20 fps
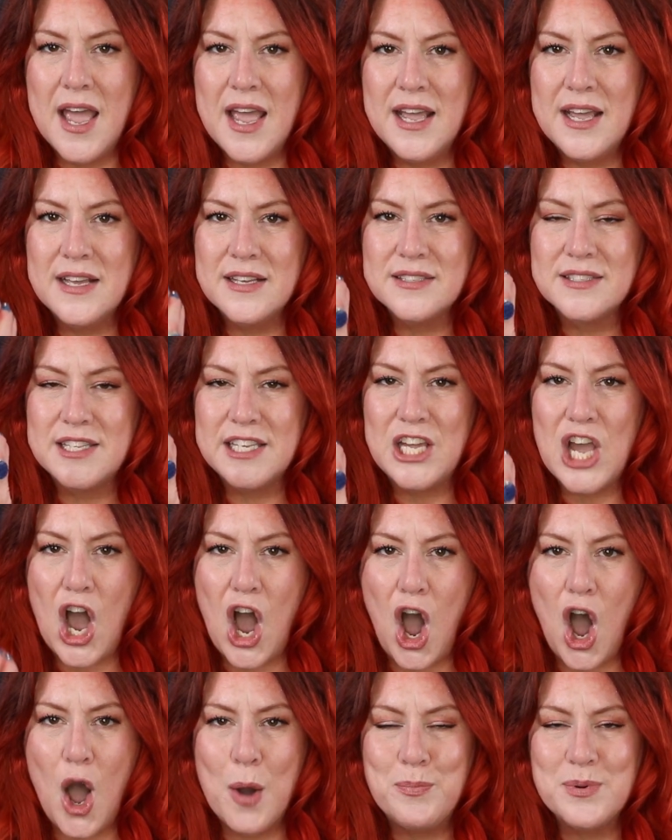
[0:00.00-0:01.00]
is the
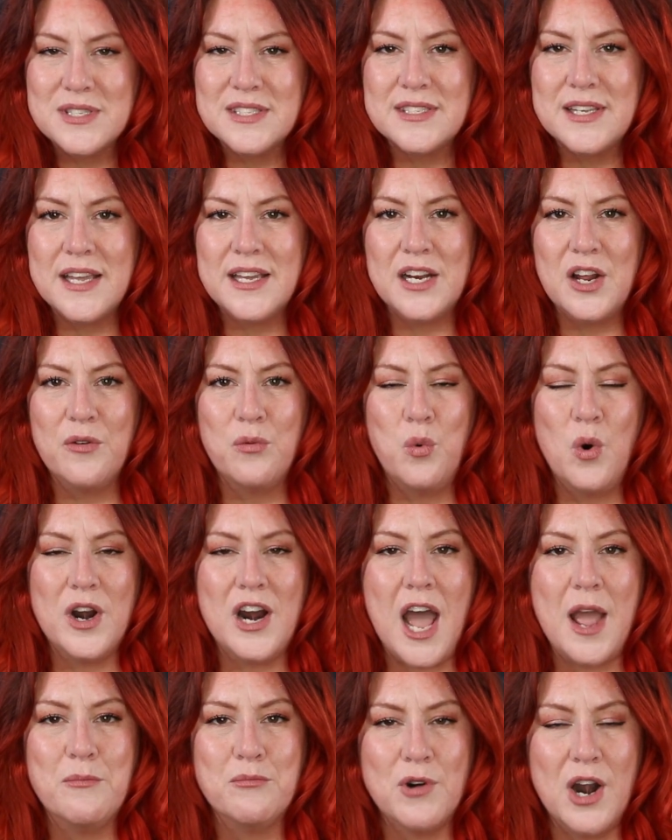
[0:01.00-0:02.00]
opposite of
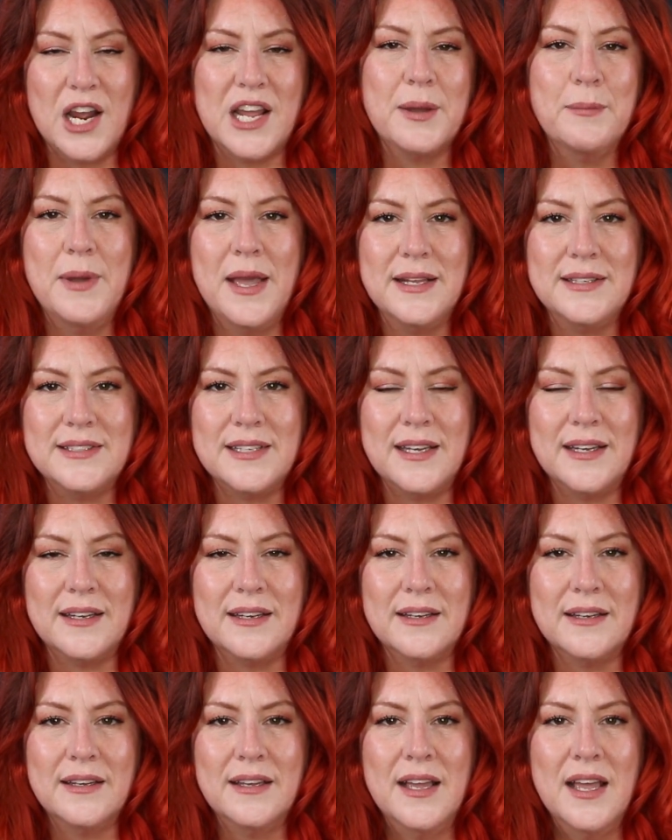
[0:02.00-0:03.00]
what I'm recommending.